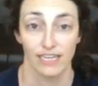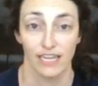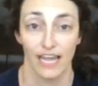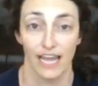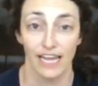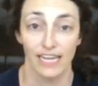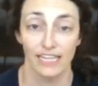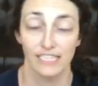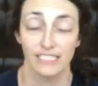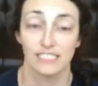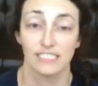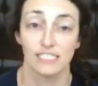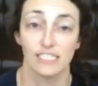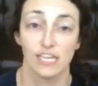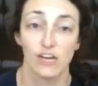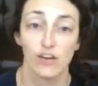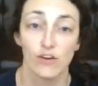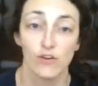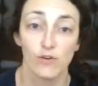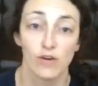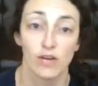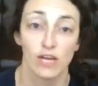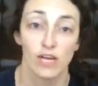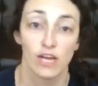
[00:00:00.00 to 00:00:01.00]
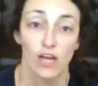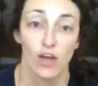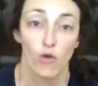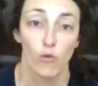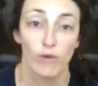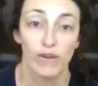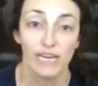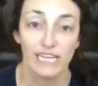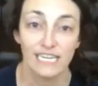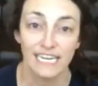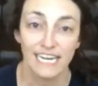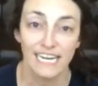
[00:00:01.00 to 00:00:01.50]
And so
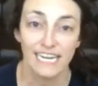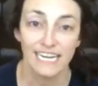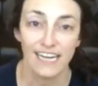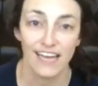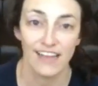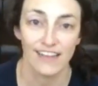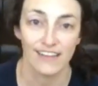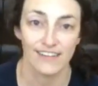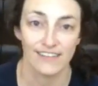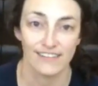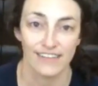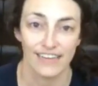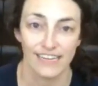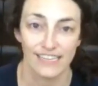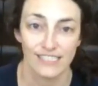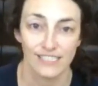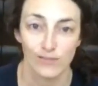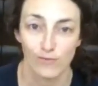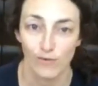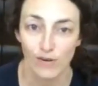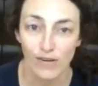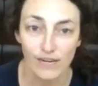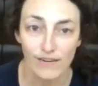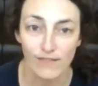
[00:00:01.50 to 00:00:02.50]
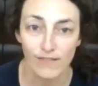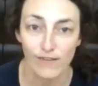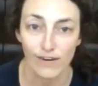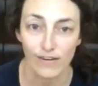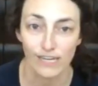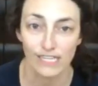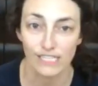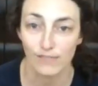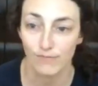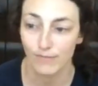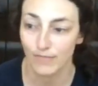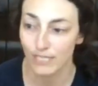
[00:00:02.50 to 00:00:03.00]
we need other things to work for
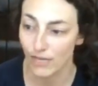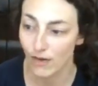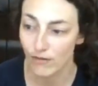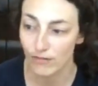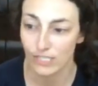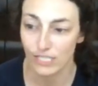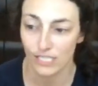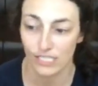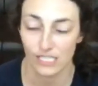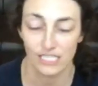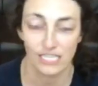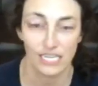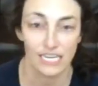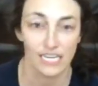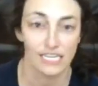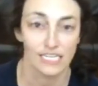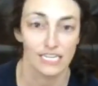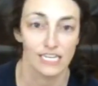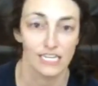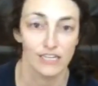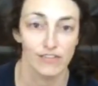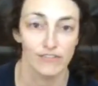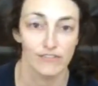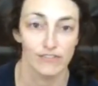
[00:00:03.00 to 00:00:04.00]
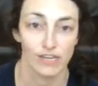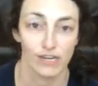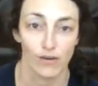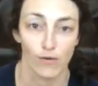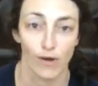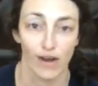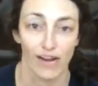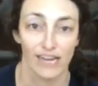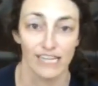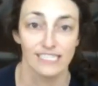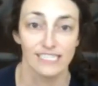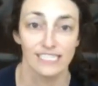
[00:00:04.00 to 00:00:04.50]
us. We don't just need to use our
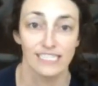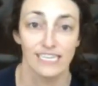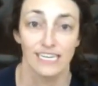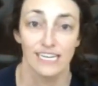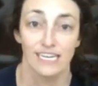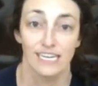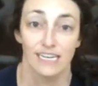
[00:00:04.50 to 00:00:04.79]
quads.